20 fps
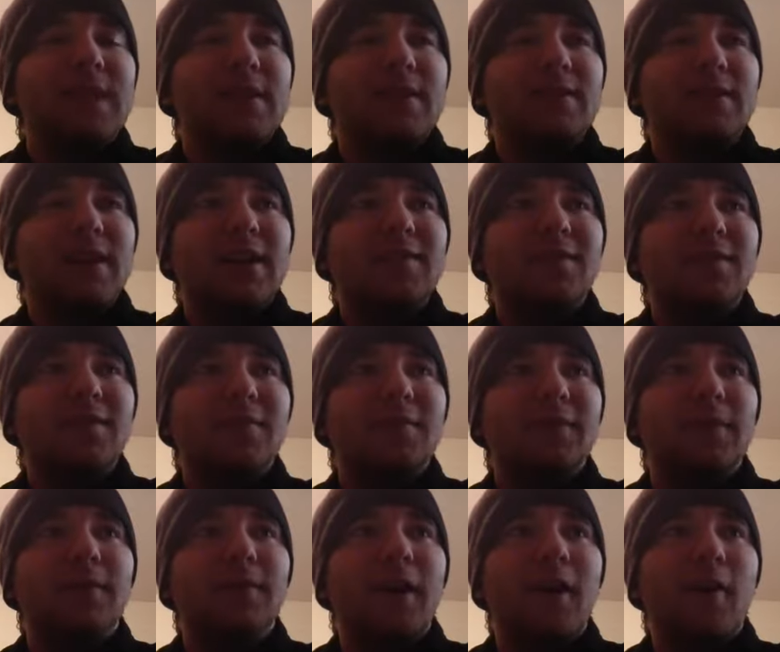Lots of
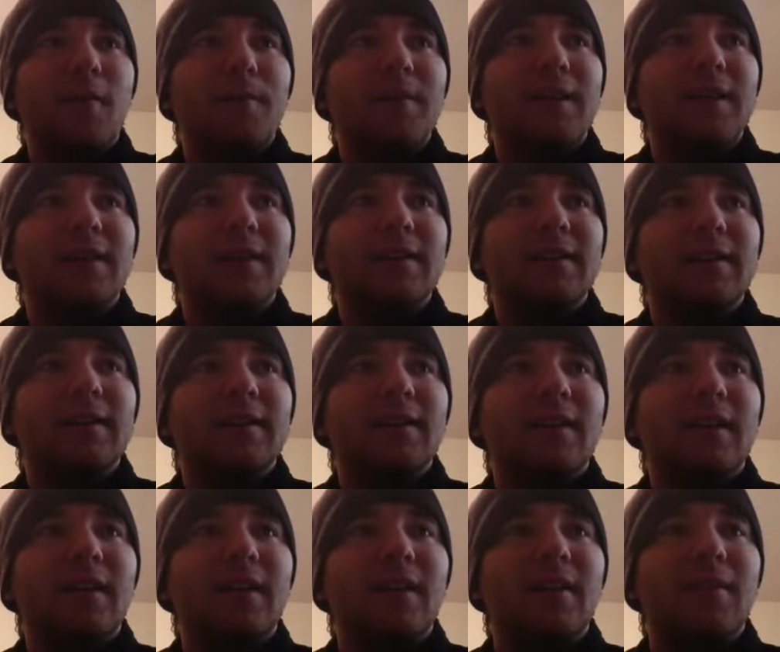development.
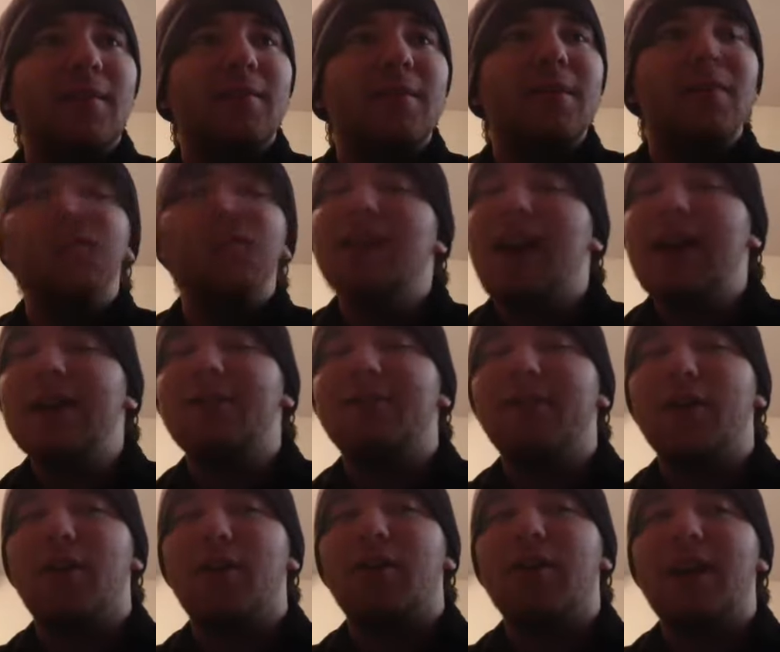It was kind of
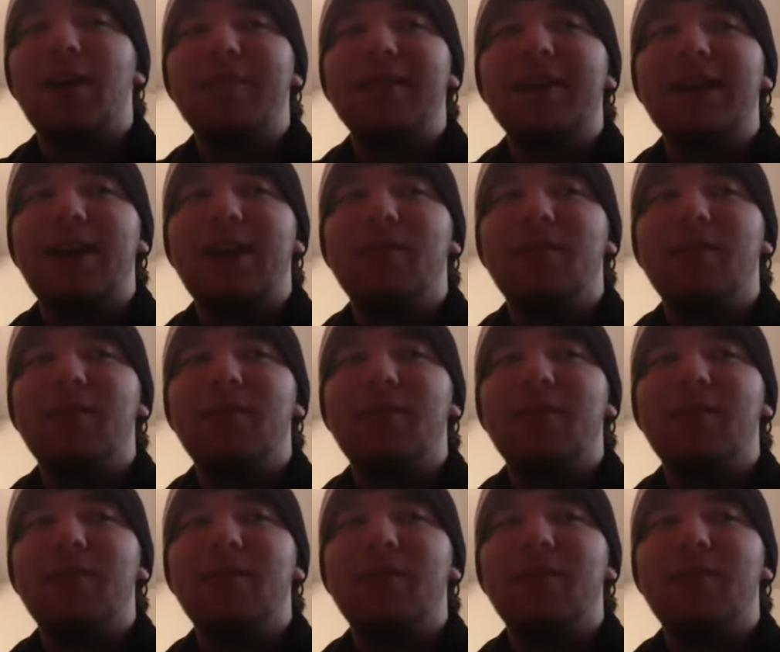filler. I mean, I